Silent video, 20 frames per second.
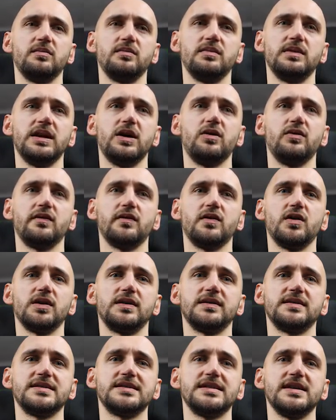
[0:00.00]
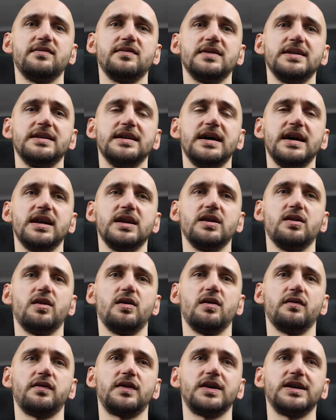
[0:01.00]
Now we've got 7-9
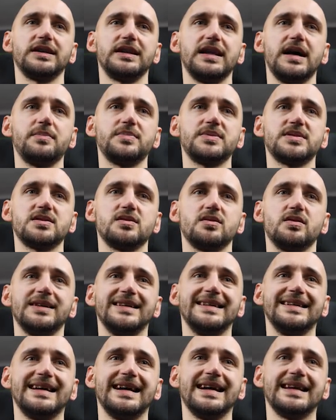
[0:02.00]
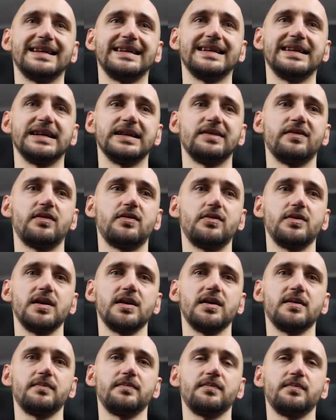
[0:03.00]
of clubs on a
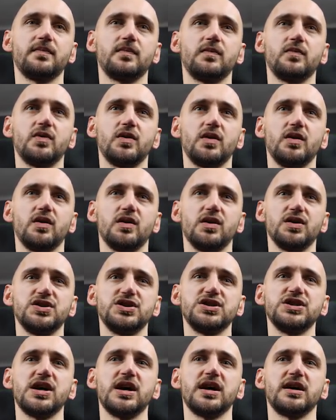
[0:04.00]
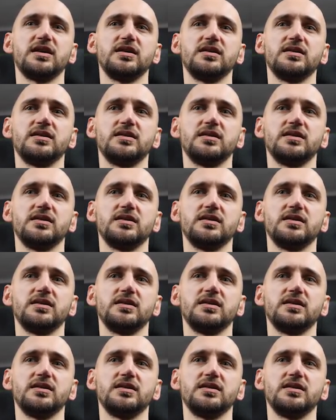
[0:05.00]
9-king-3. We're gonna check.